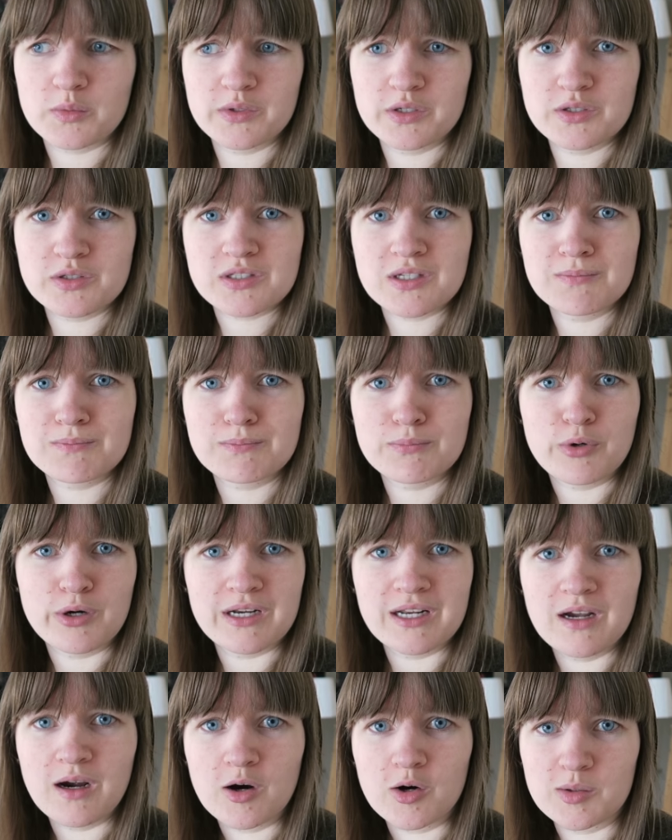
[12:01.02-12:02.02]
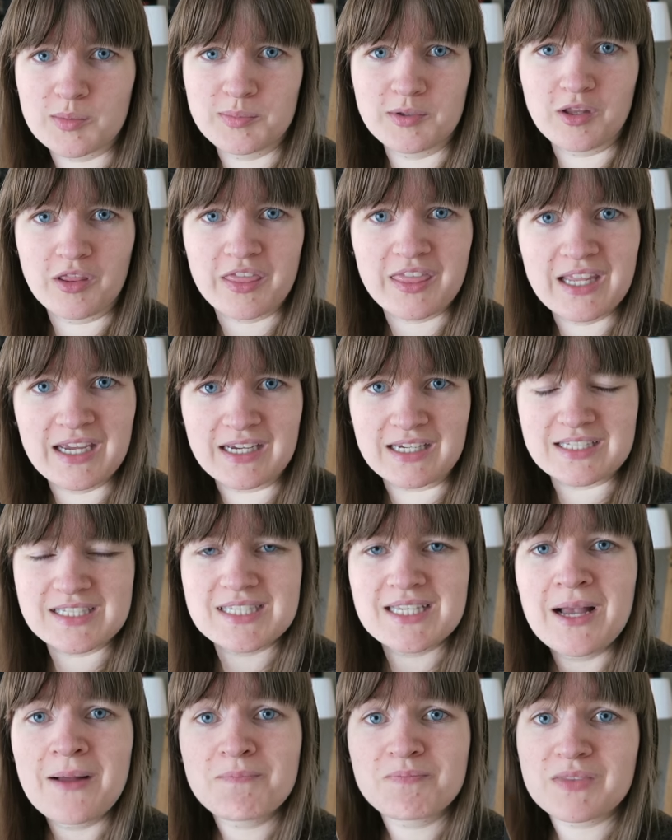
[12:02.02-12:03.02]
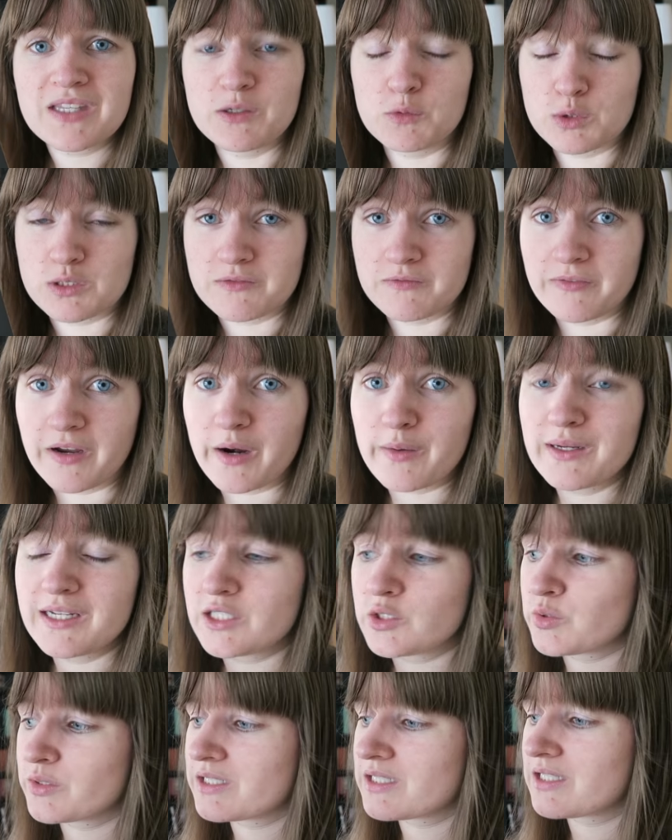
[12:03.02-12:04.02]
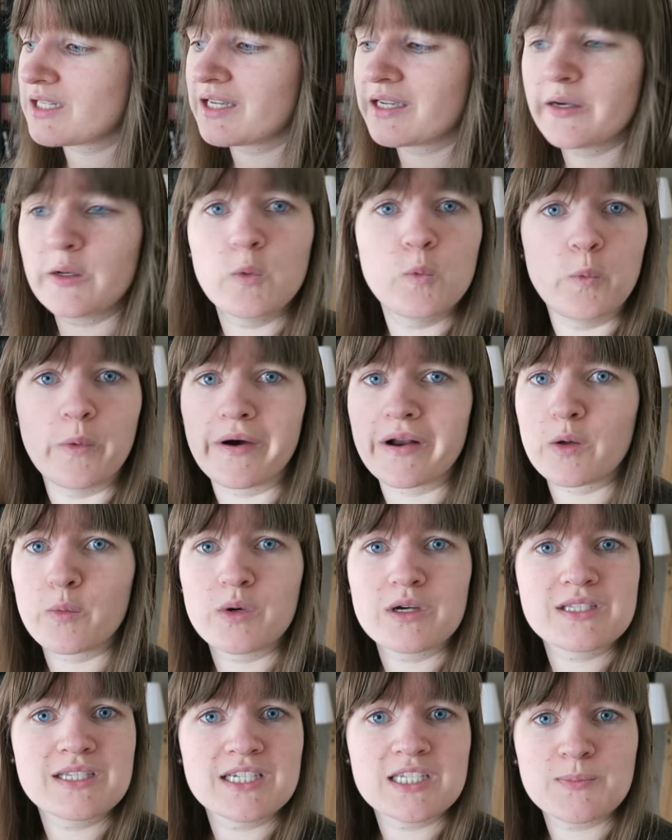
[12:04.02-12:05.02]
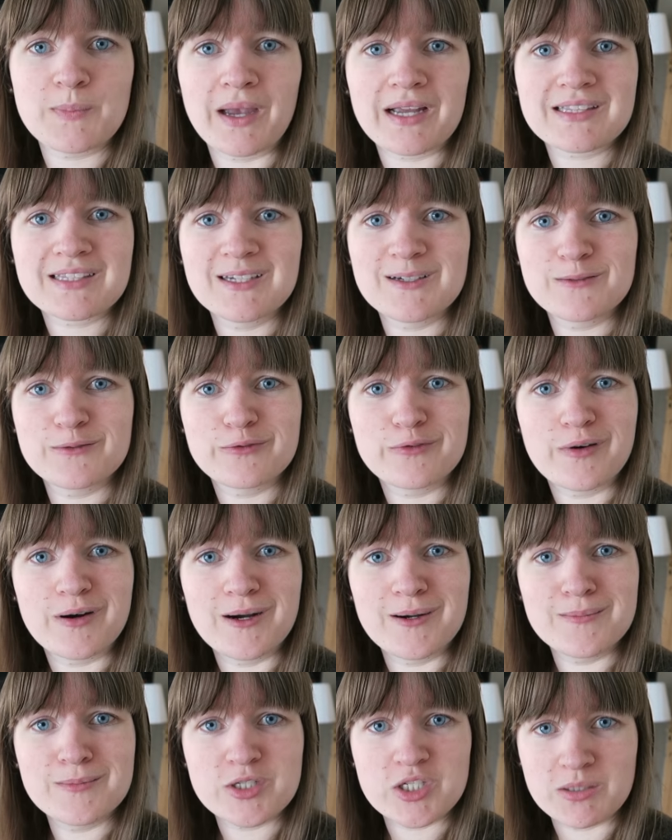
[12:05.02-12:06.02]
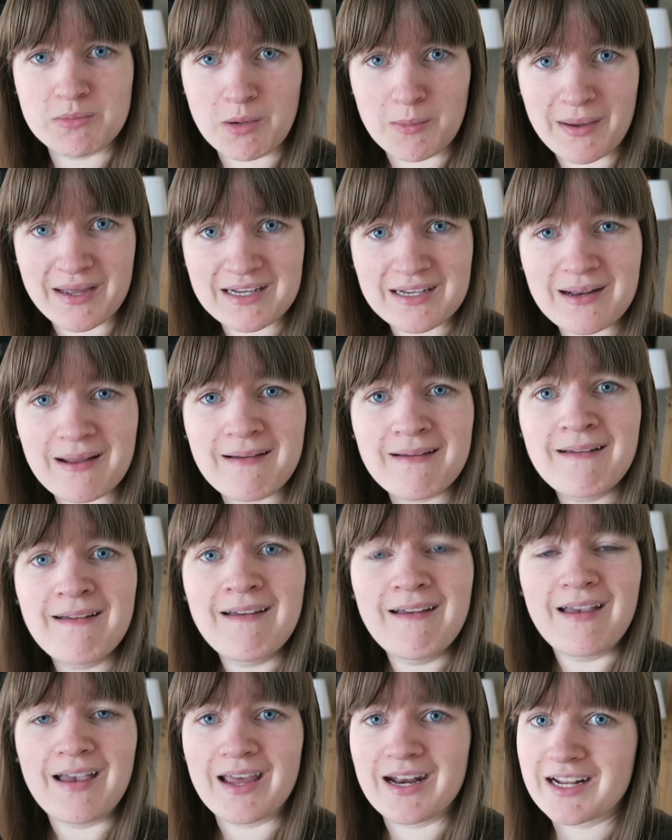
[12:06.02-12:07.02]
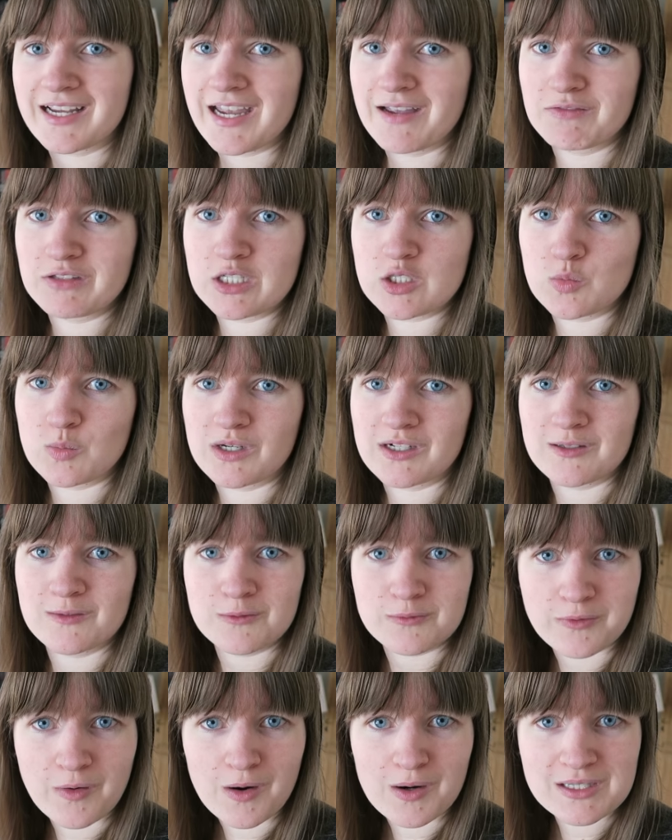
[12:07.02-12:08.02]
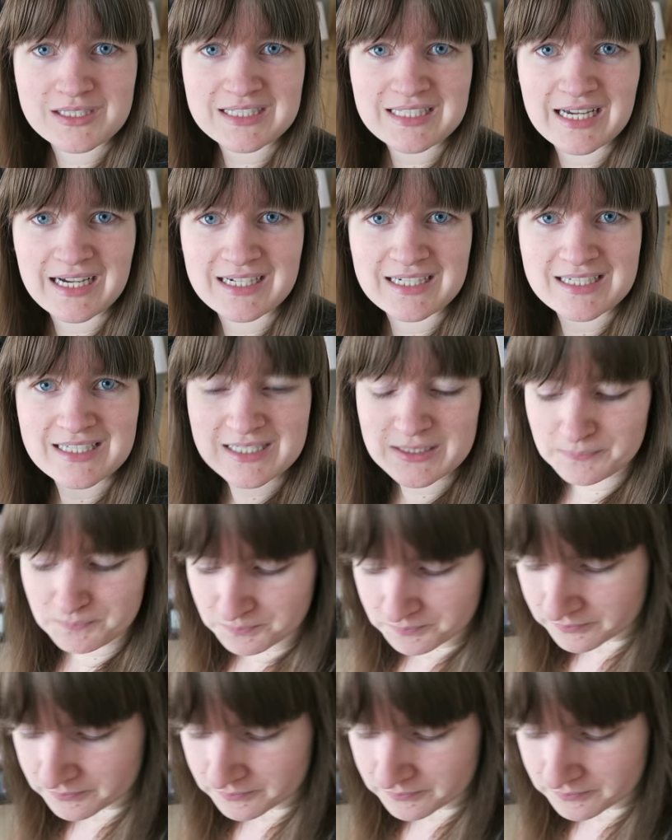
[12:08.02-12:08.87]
through some pretty horrible things. It was very interesting what I was expecting from Chimamanda, and I gave this one 4 stars.